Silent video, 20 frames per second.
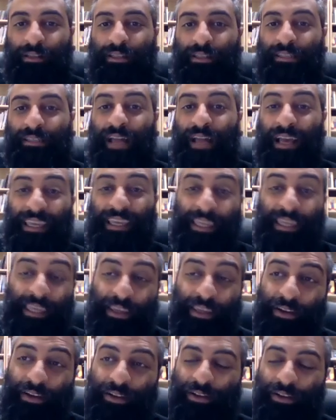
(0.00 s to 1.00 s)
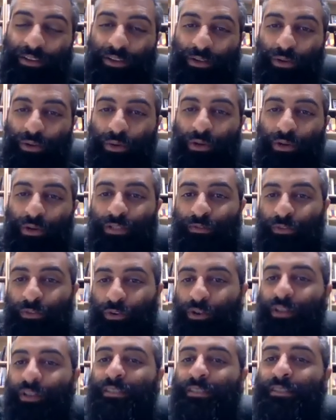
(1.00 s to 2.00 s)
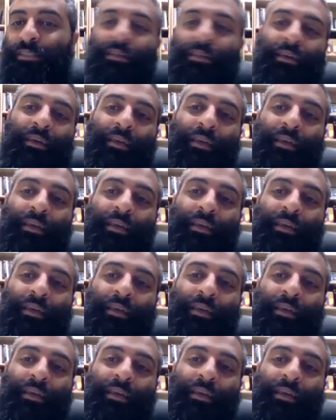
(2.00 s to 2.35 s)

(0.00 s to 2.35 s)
does not hear the Lord's voice